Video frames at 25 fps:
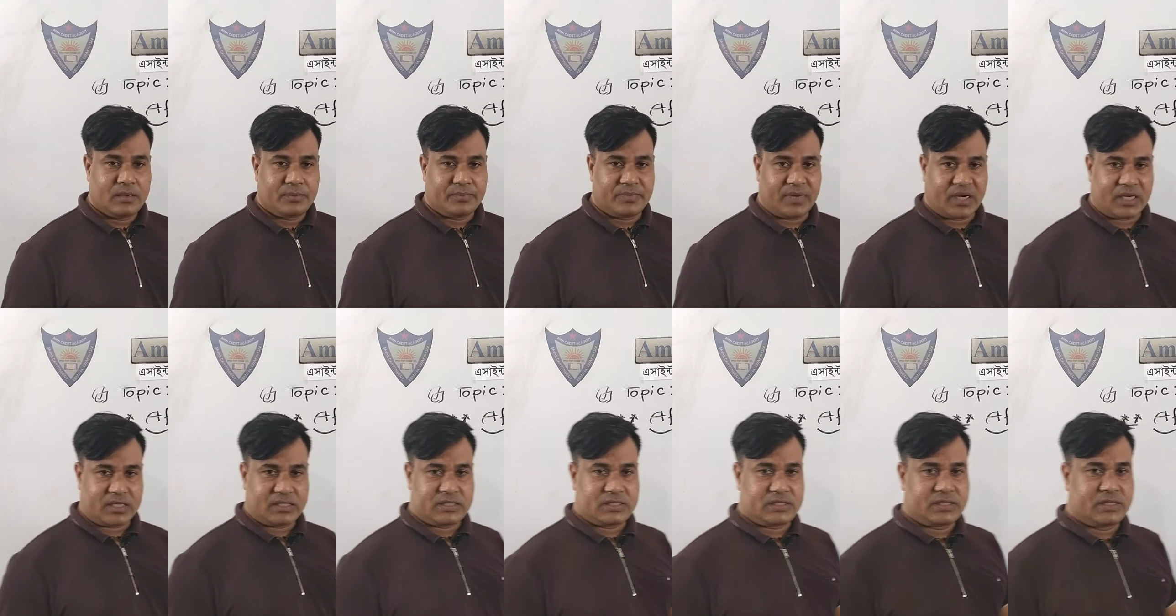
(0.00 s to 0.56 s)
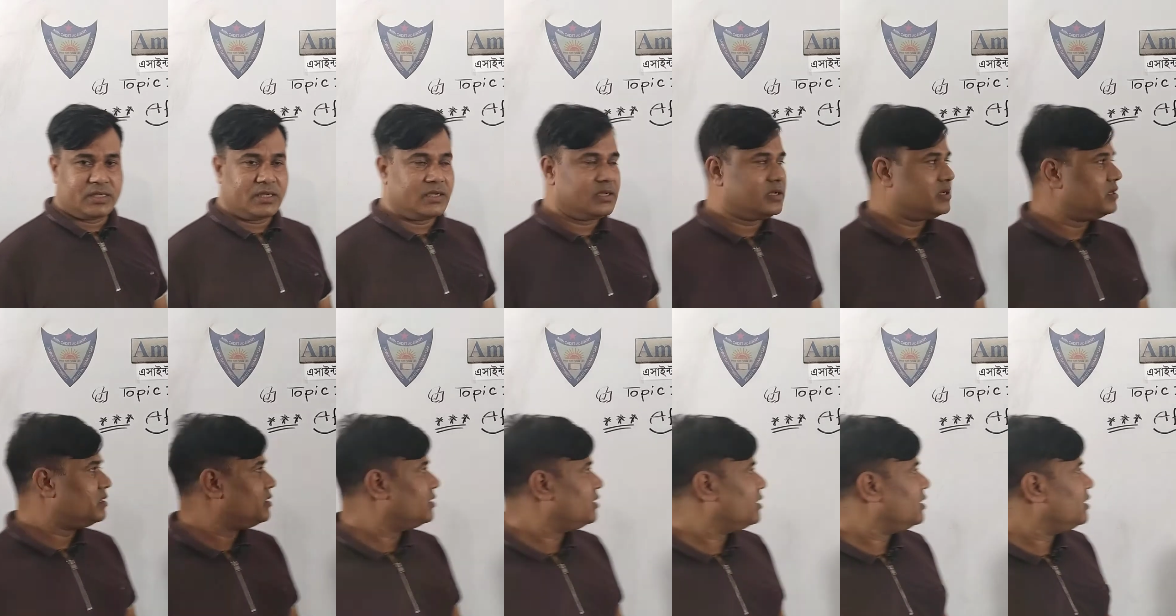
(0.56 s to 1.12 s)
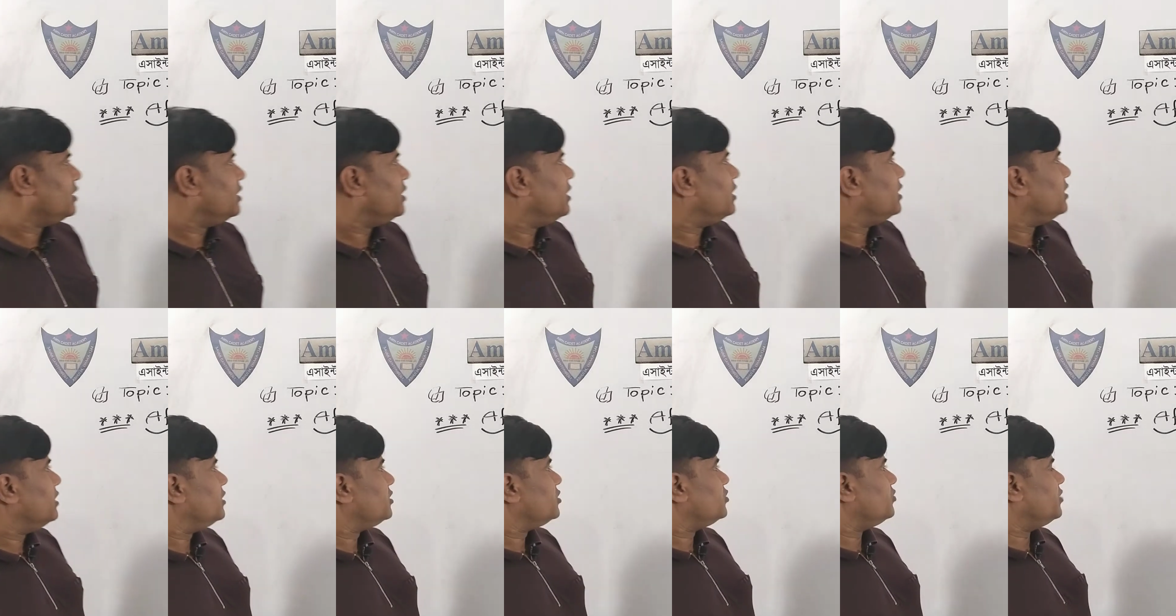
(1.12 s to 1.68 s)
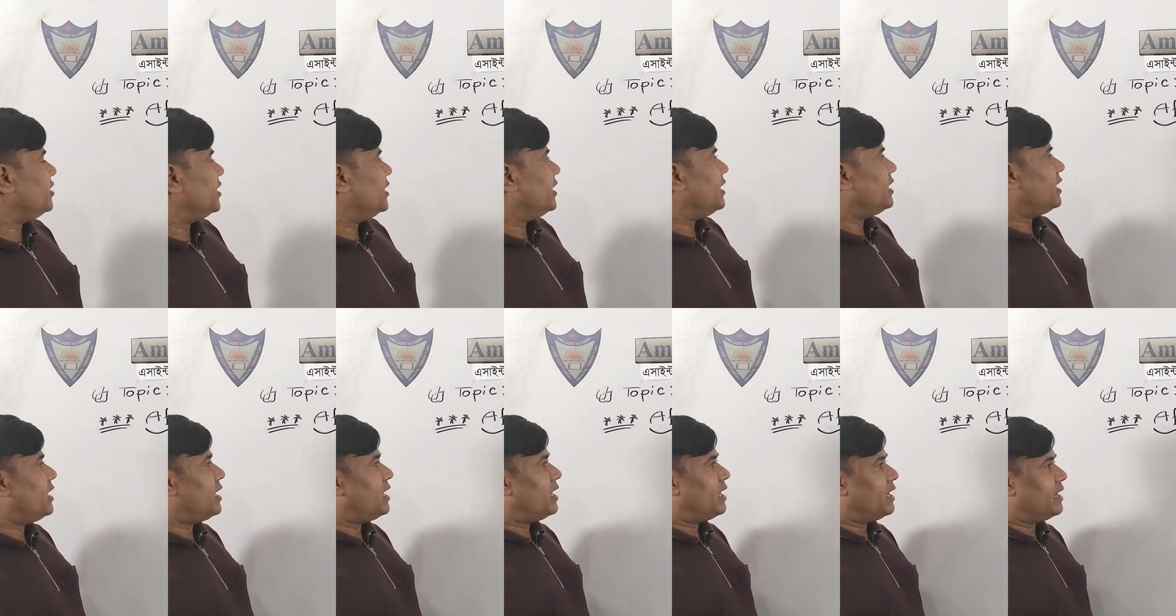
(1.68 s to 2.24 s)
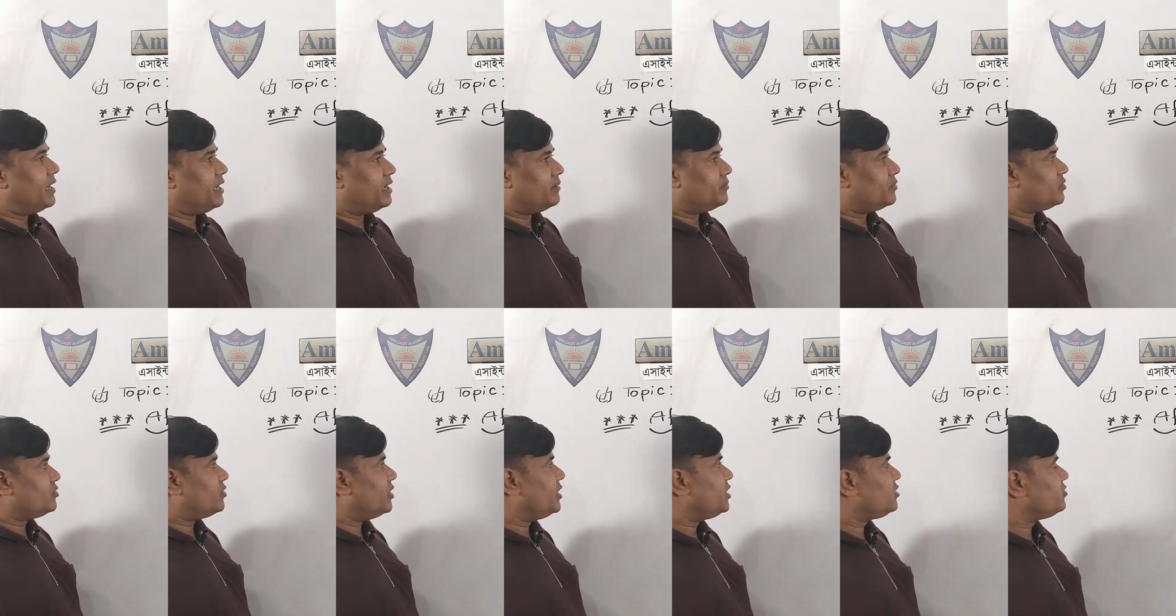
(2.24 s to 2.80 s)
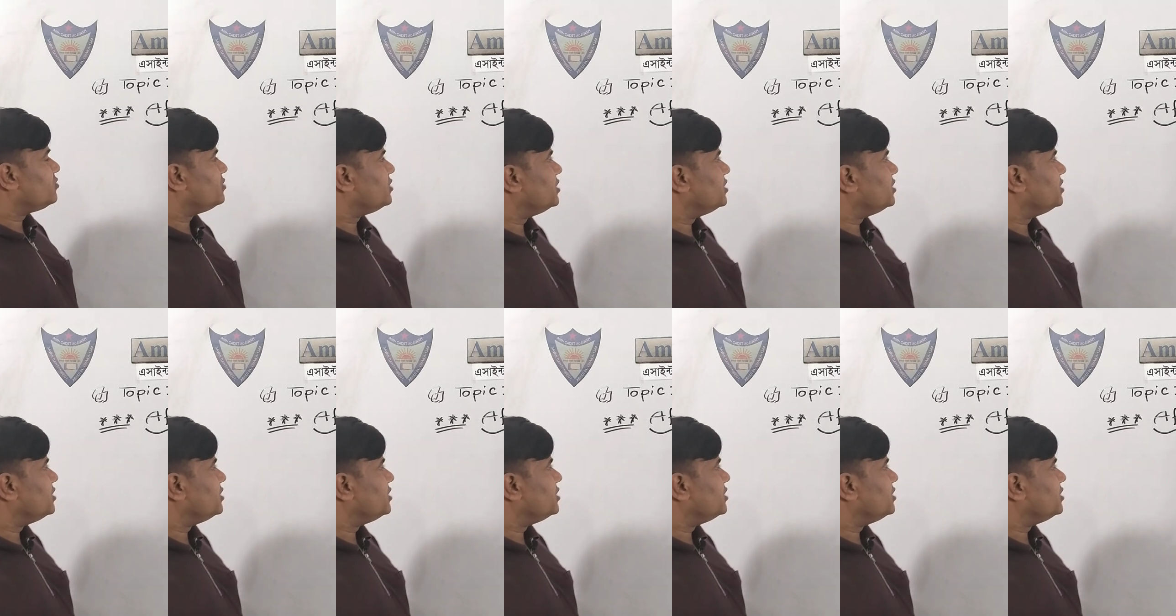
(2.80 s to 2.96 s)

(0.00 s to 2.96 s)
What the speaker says: but today I am going to